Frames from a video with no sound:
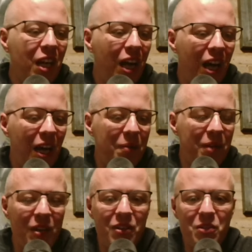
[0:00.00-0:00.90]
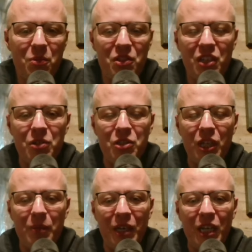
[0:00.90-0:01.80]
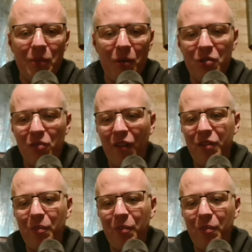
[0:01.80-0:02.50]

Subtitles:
and some other solution could have been come up with rather